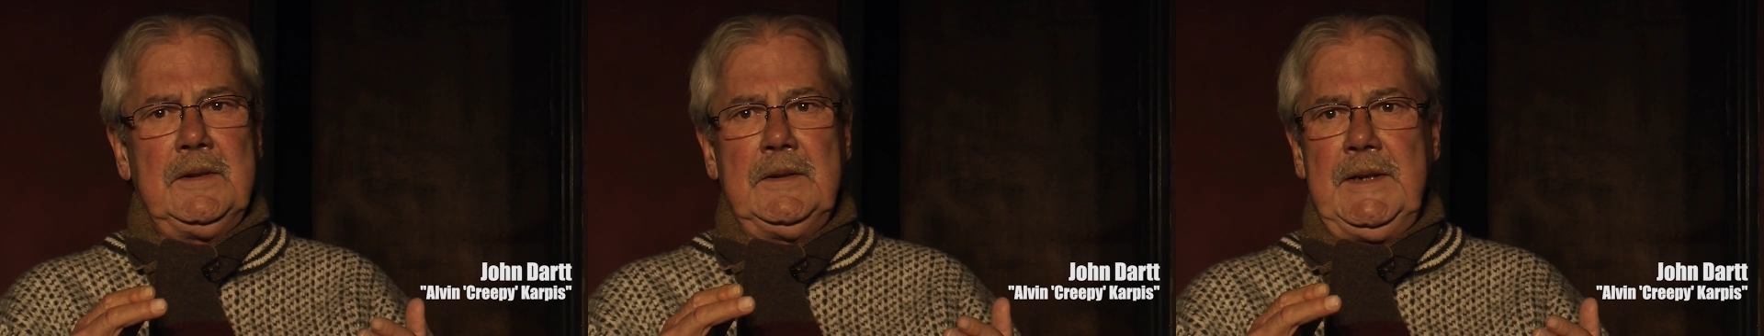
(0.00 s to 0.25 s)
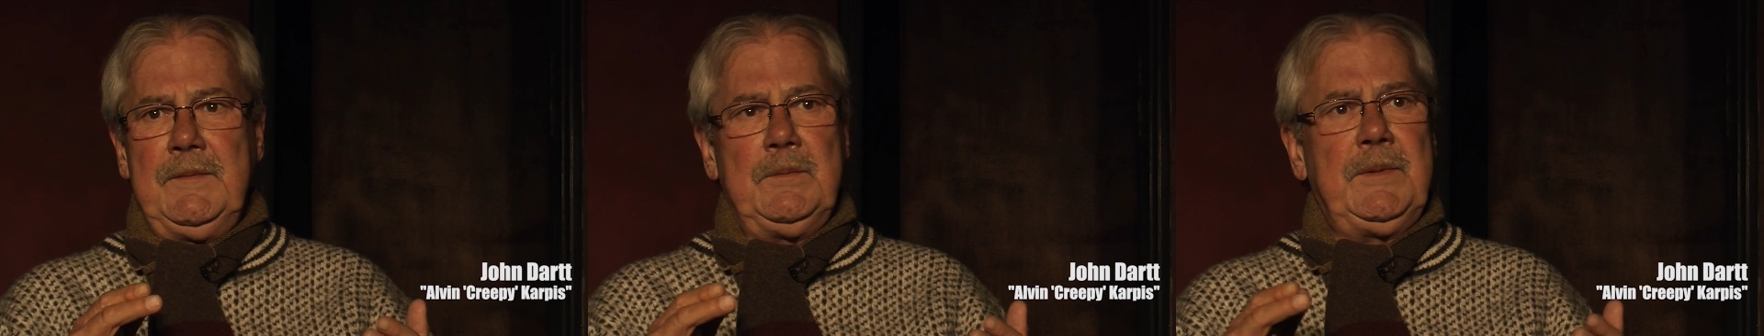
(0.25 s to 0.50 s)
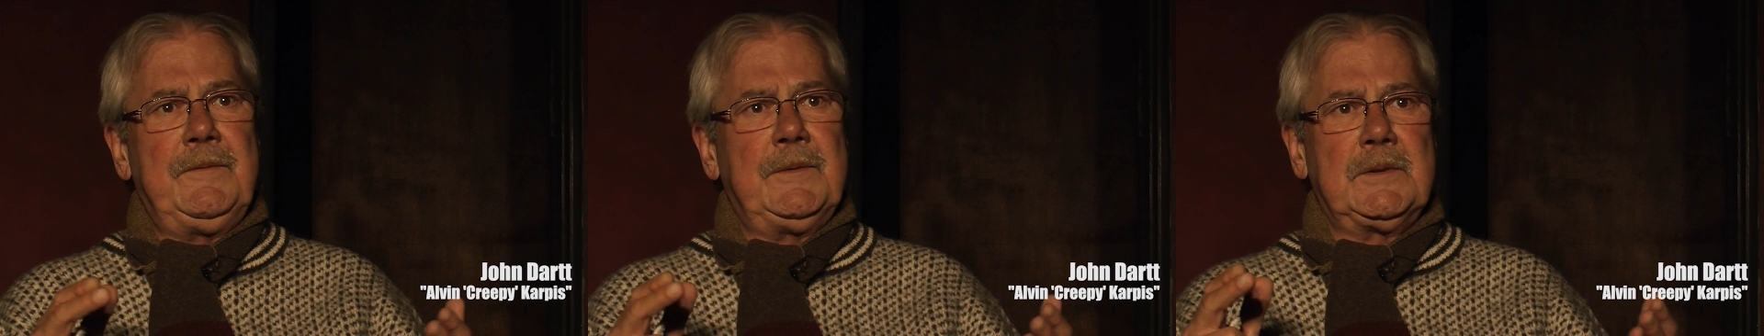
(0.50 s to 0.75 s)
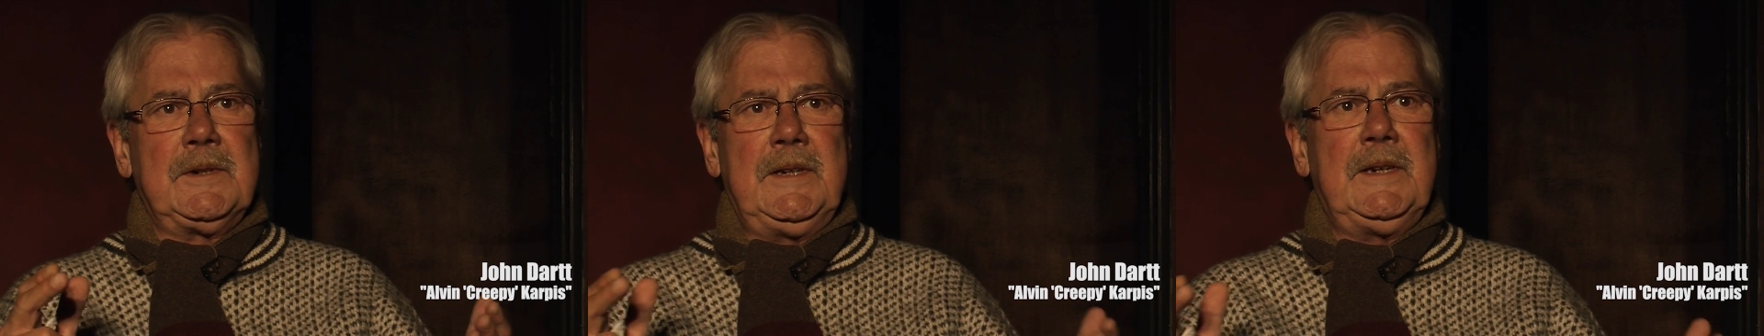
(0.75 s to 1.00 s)
even
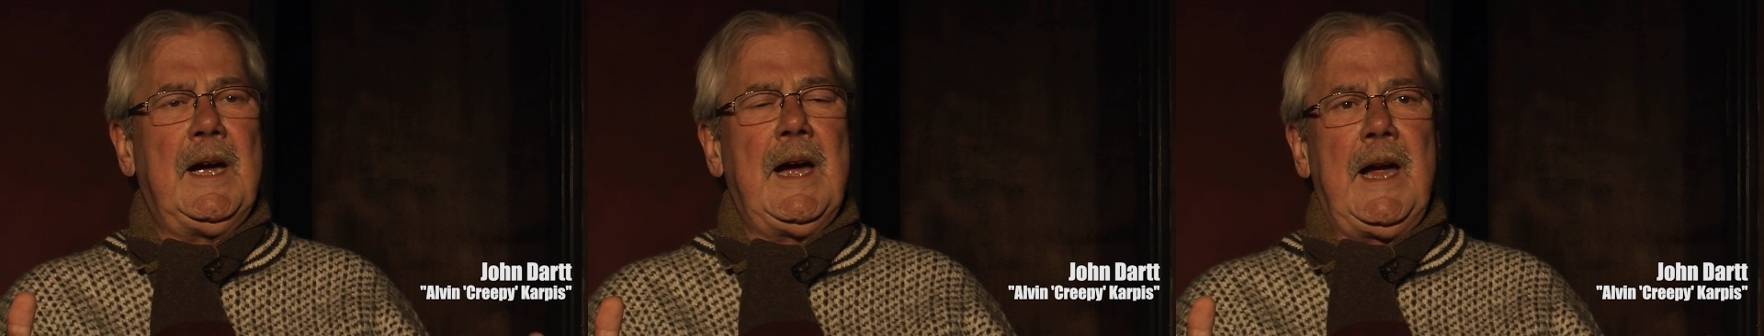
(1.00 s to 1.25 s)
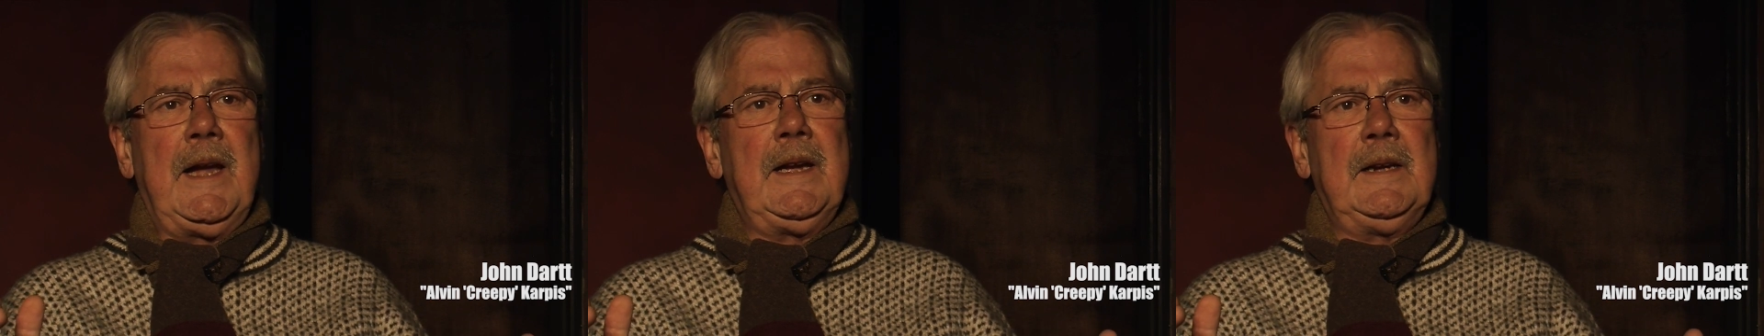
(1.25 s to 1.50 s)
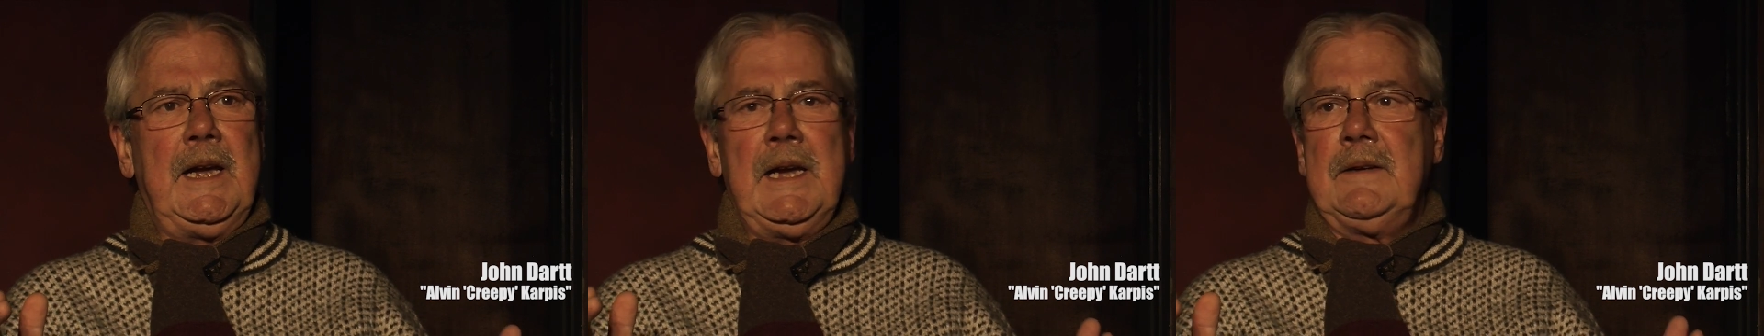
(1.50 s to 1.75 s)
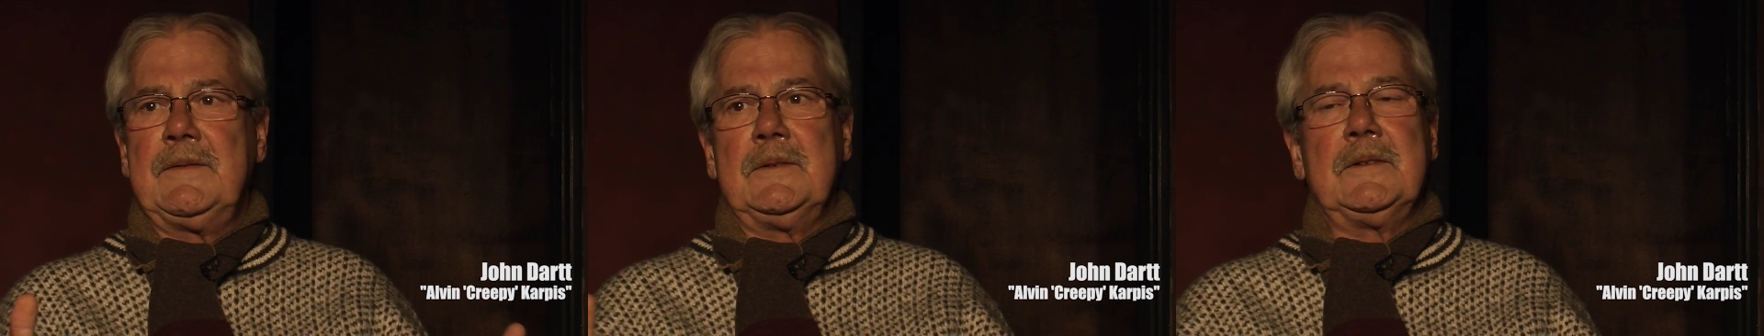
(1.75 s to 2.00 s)
before he died,
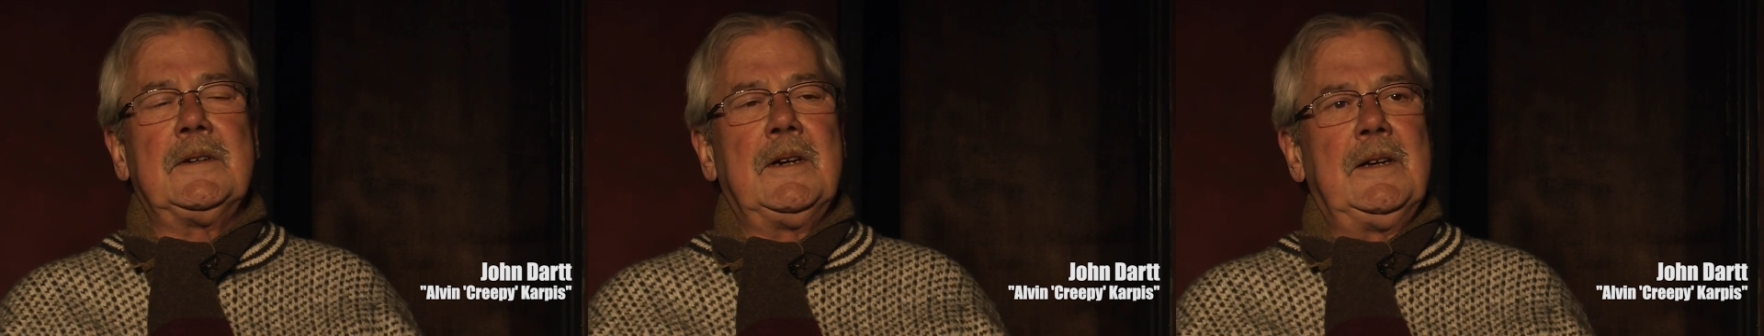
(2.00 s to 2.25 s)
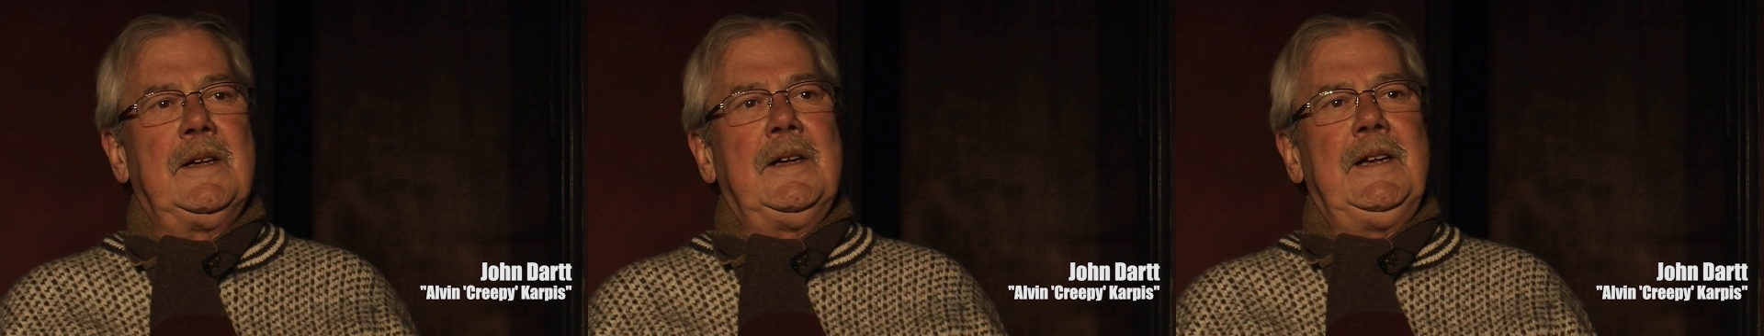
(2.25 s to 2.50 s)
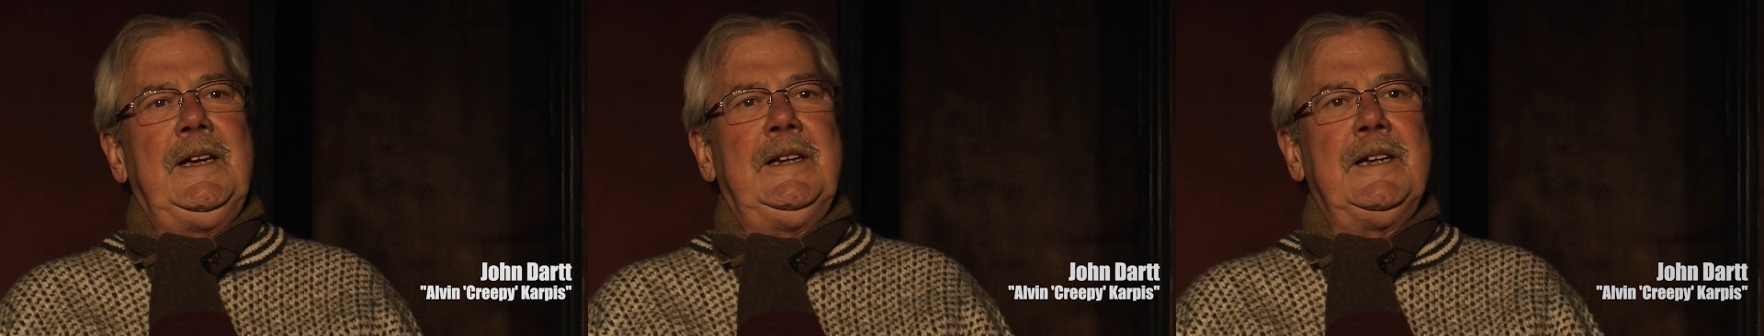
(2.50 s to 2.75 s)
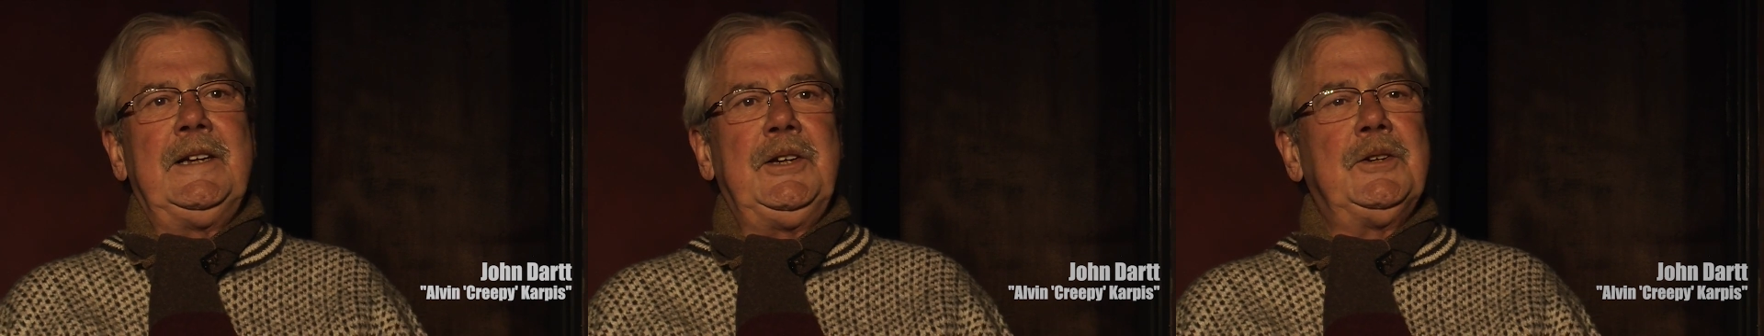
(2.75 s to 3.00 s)
ever in
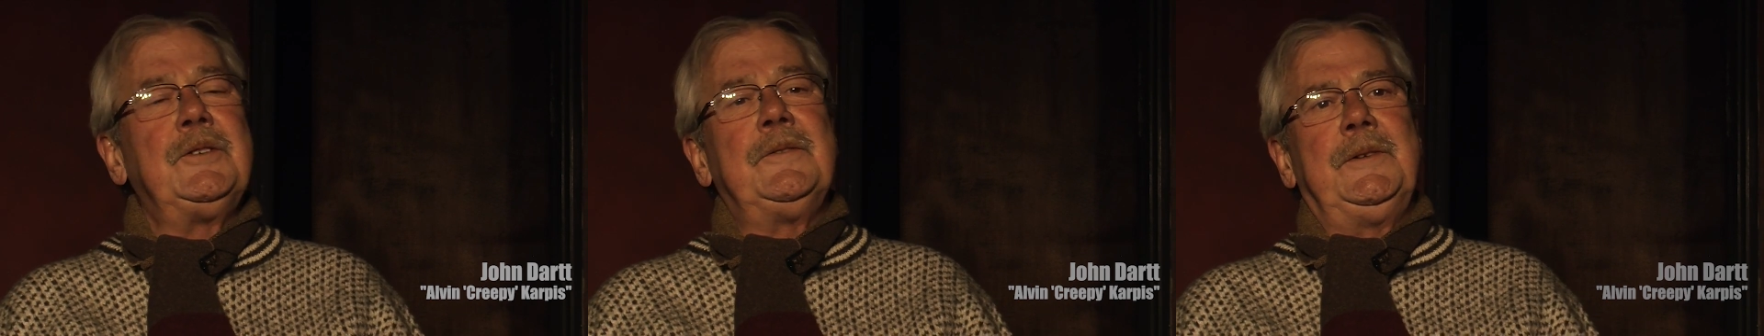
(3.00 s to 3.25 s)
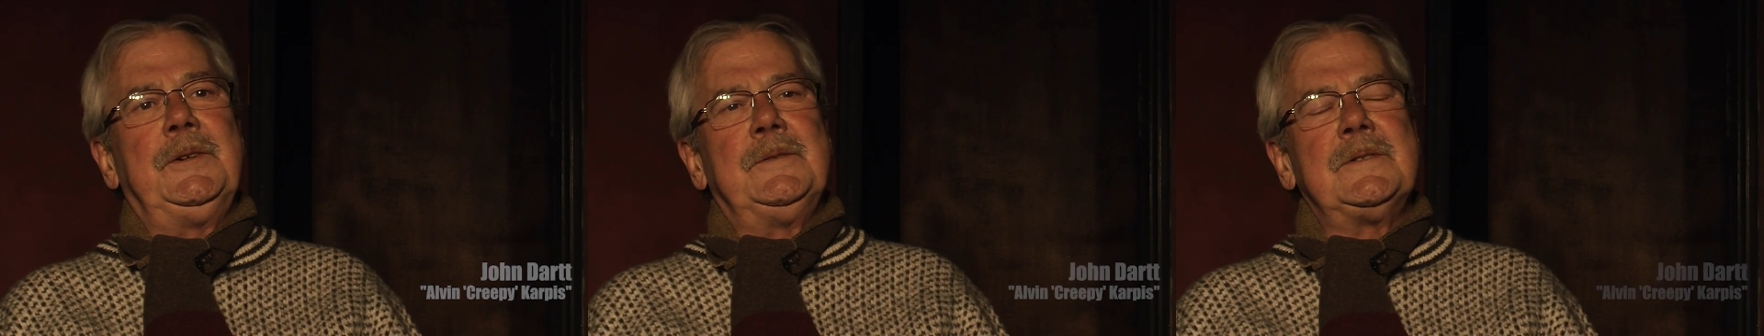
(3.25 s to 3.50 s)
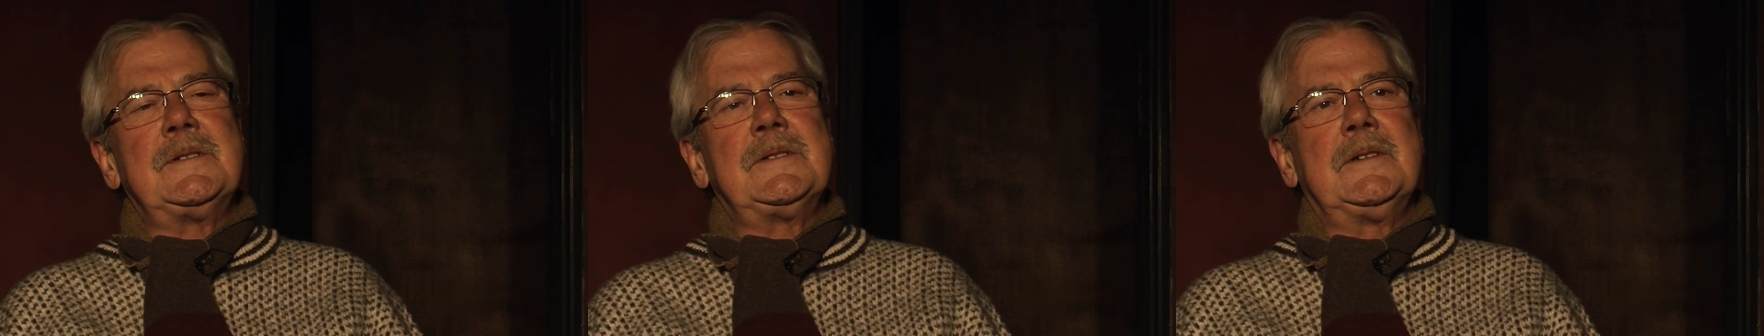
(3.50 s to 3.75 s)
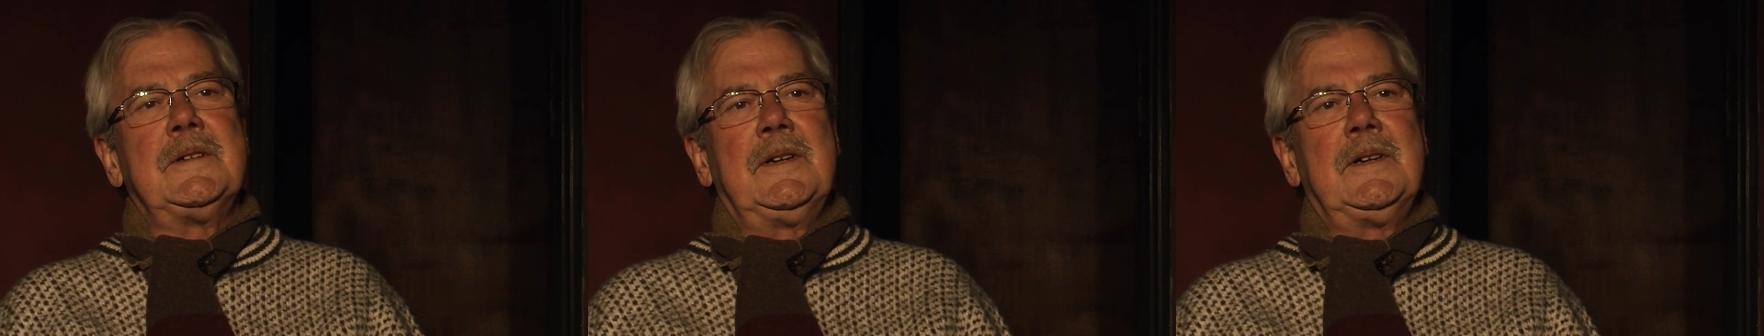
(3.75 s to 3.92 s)
any interviews,